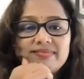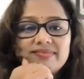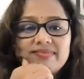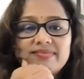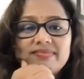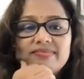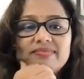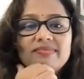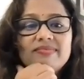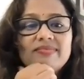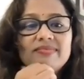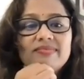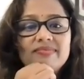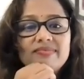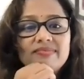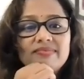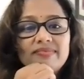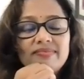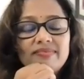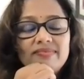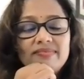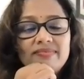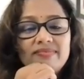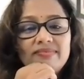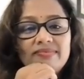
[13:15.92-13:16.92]

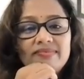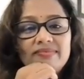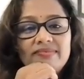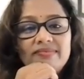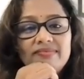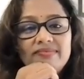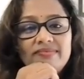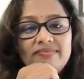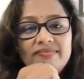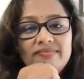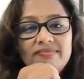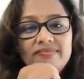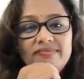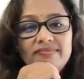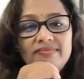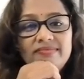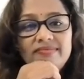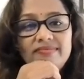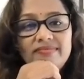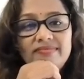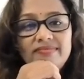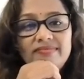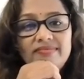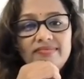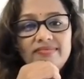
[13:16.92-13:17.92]

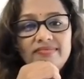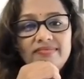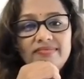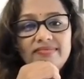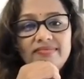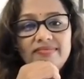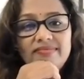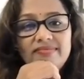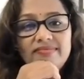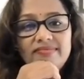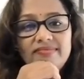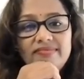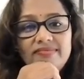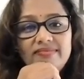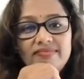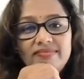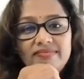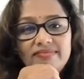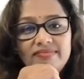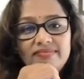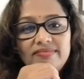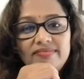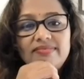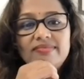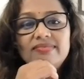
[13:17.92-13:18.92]

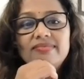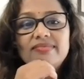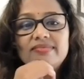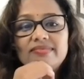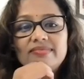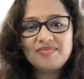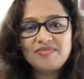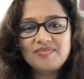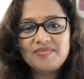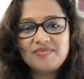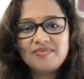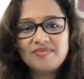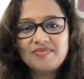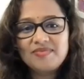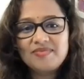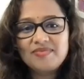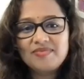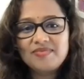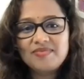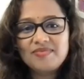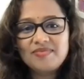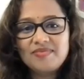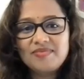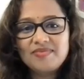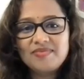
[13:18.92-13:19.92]

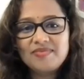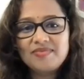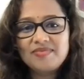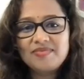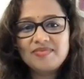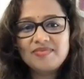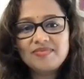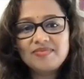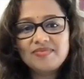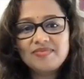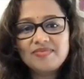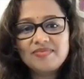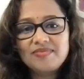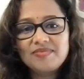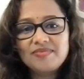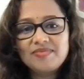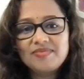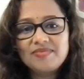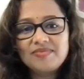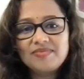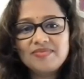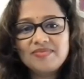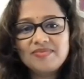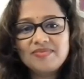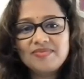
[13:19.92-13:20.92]

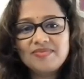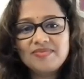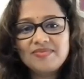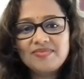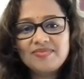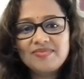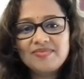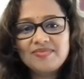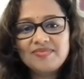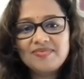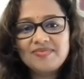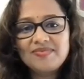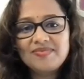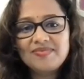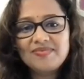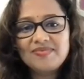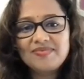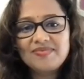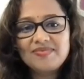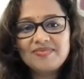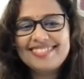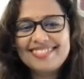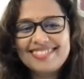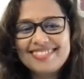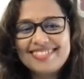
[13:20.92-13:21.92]

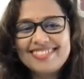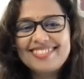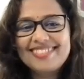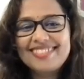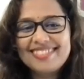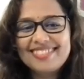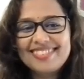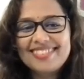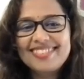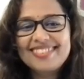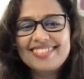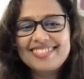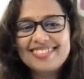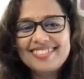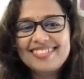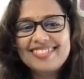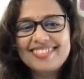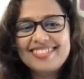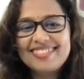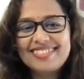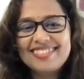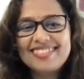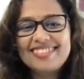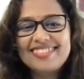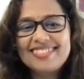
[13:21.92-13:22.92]

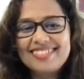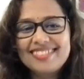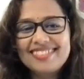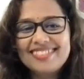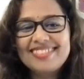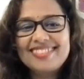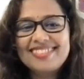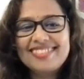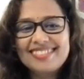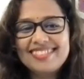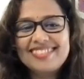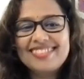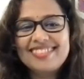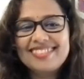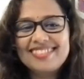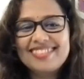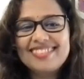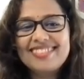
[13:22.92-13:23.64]
[no speech]